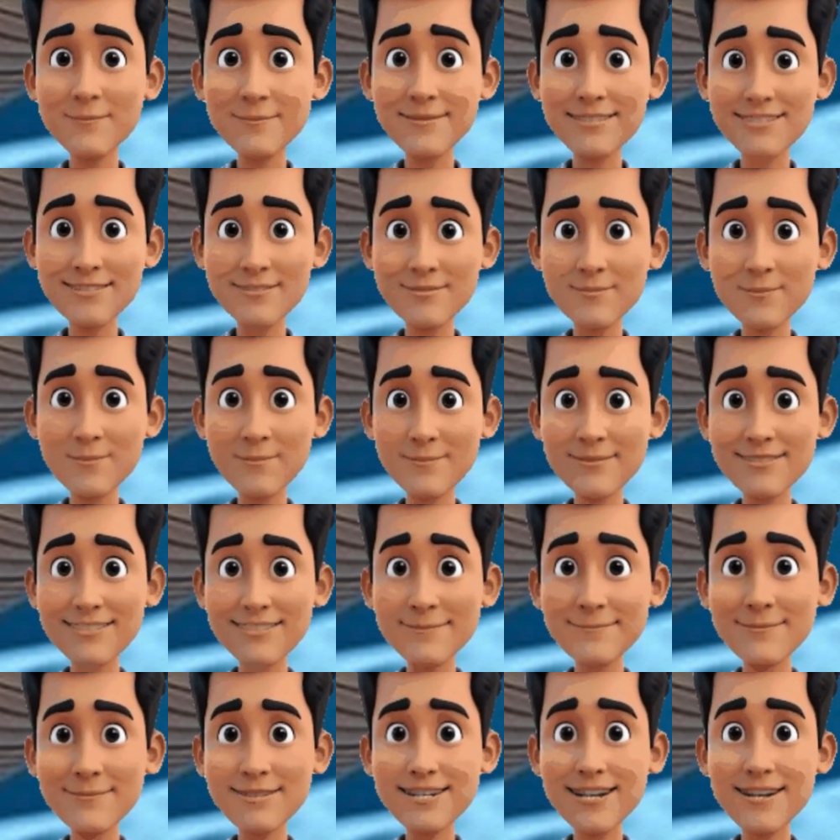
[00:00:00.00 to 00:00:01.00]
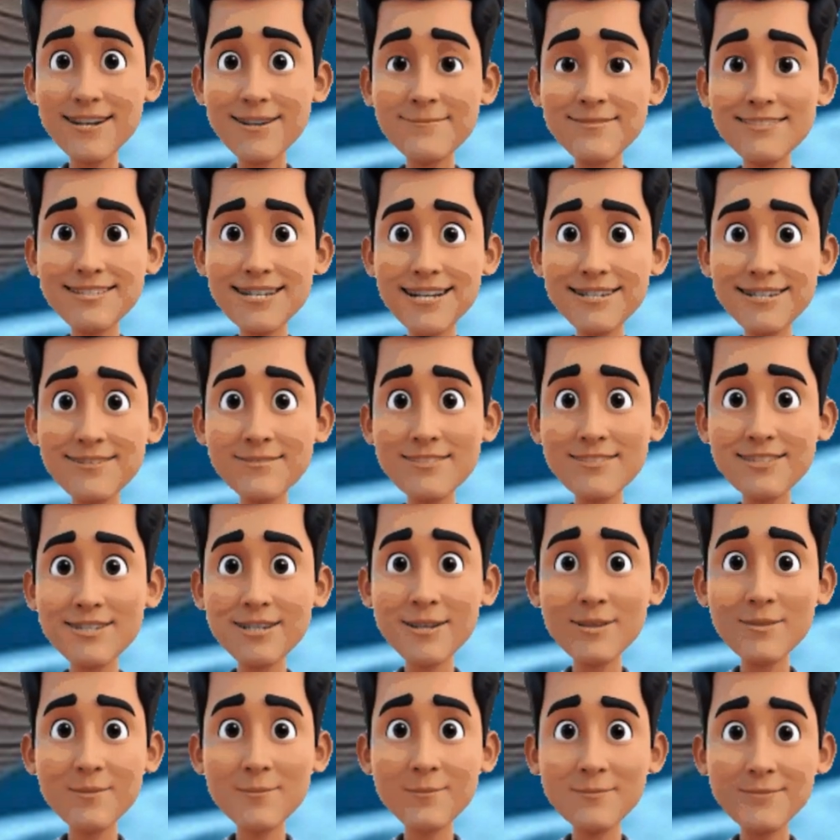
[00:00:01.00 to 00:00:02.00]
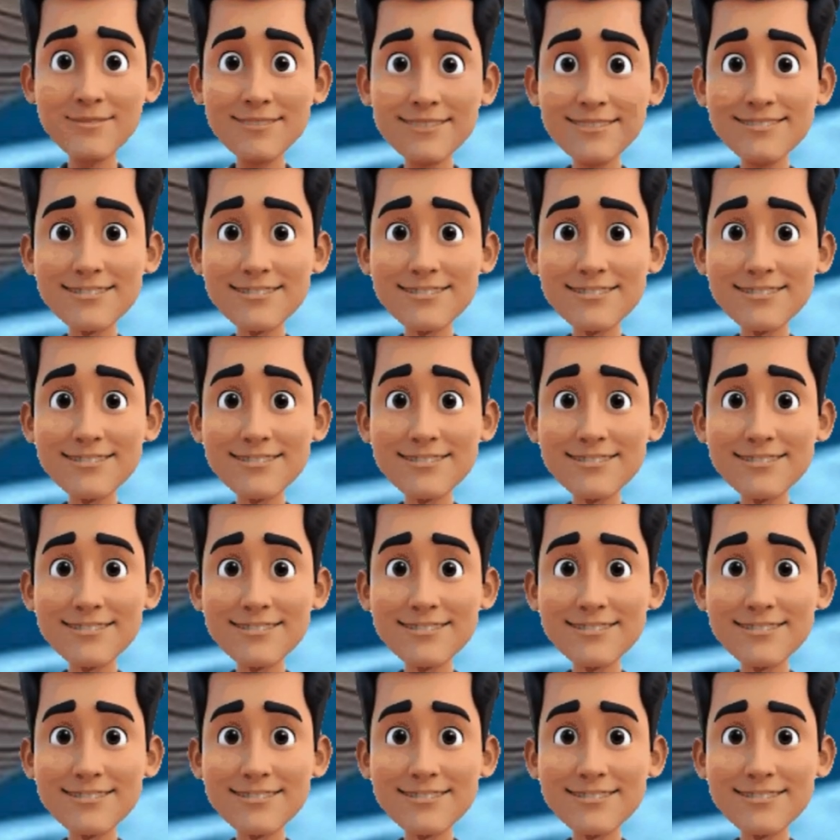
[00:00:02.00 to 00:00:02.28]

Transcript: nerve damage or chronic inflammation,